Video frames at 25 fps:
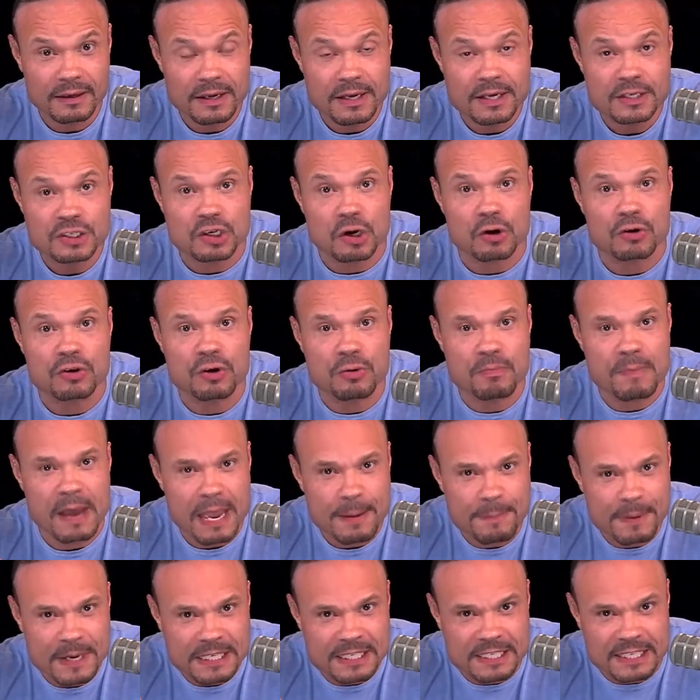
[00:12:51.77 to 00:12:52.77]
So you may
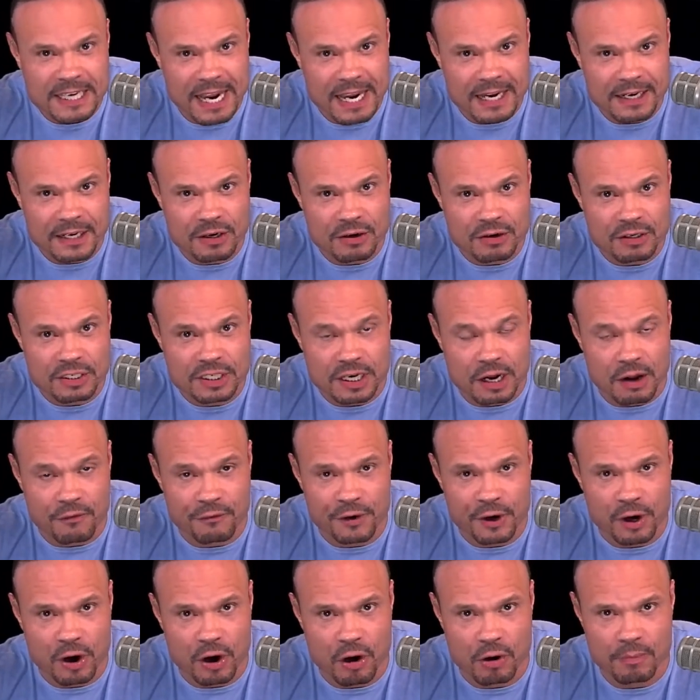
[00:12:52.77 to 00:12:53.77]
be saying to yourself
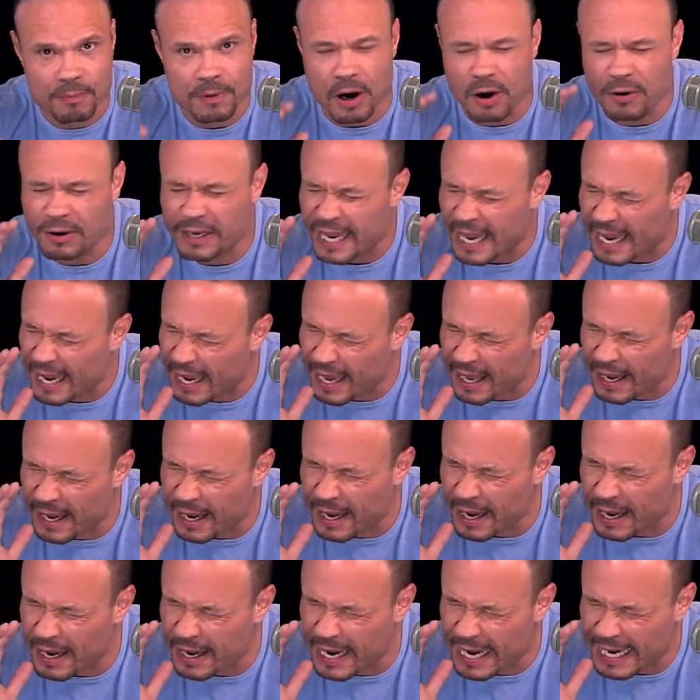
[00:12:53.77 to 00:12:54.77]
at home, okay,
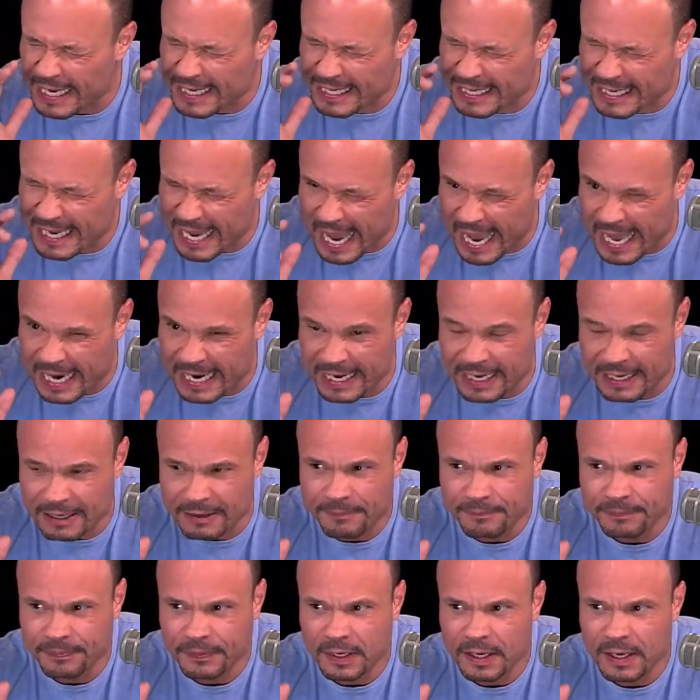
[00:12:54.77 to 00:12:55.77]
I get
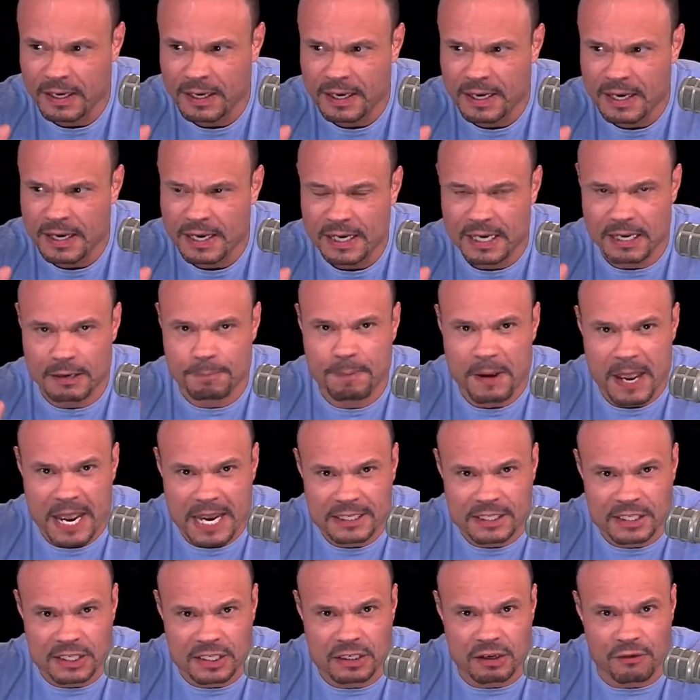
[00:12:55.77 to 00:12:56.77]
it. He
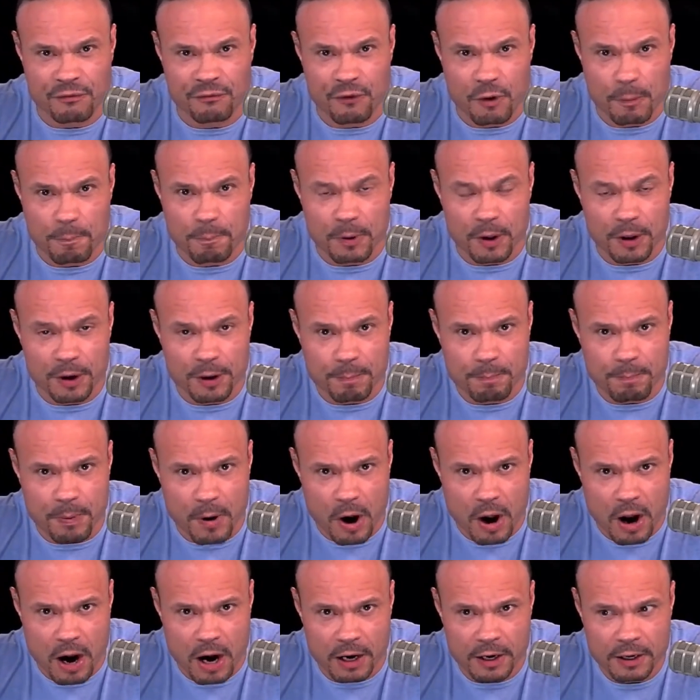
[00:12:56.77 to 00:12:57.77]
passes the football to
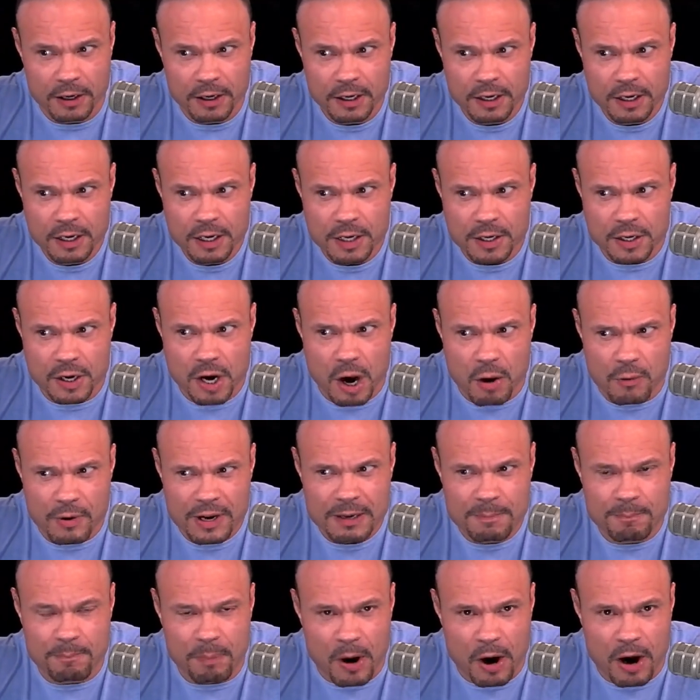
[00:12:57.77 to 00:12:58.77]
Barr,
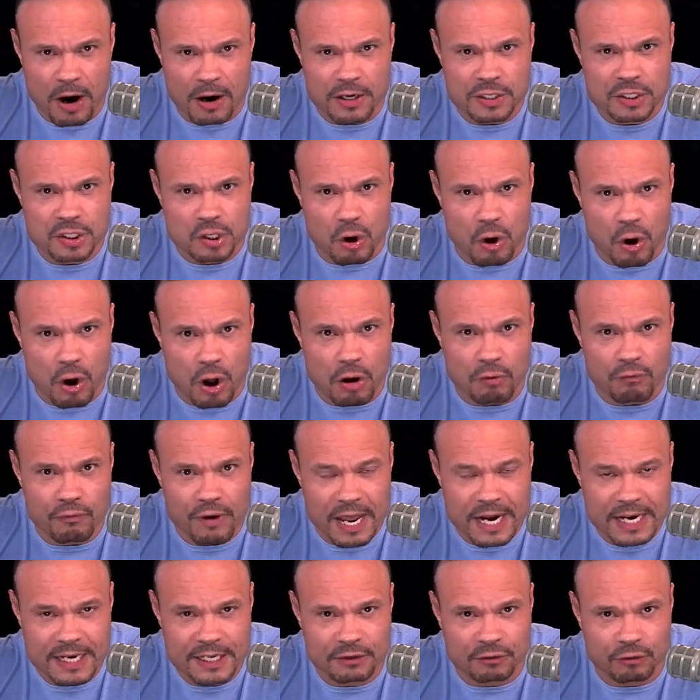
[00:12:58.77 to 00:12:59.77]
knowing Barr's
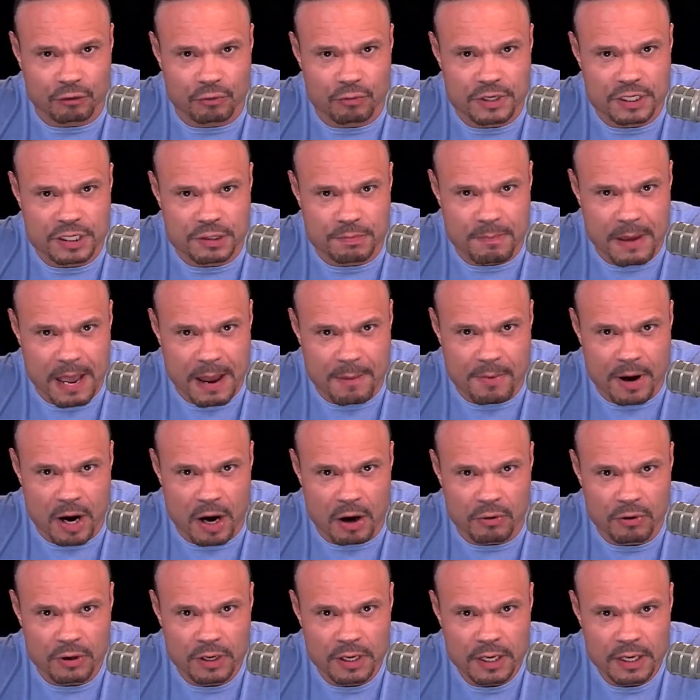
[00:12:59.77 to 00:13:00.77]
already through his
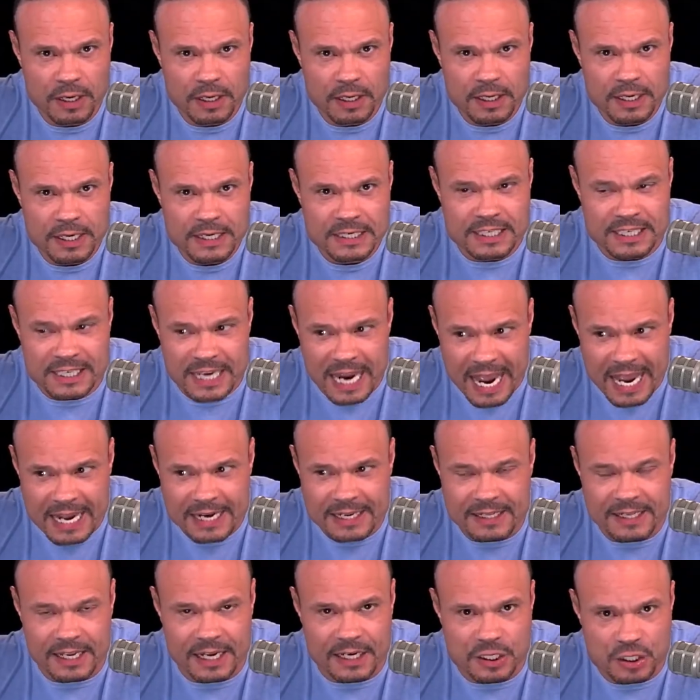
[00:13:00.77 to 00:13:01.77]
memo
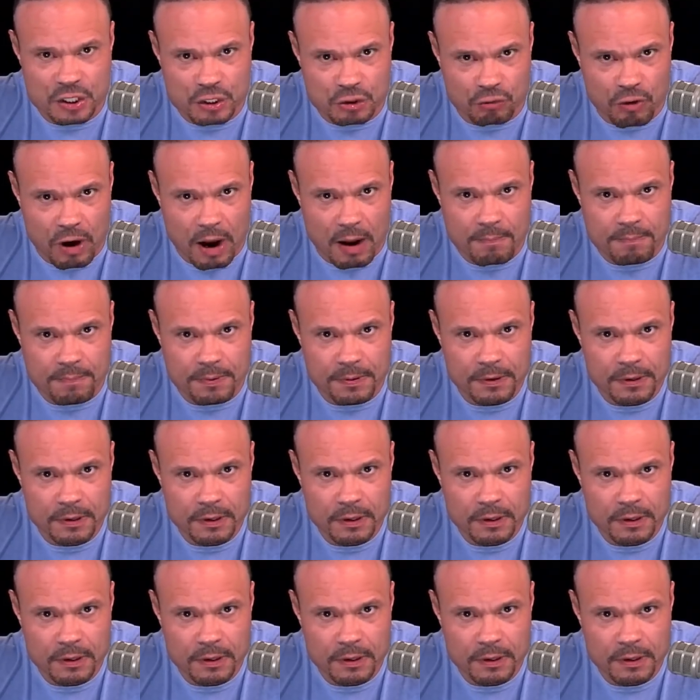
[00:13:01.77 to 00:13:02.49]
said that Trump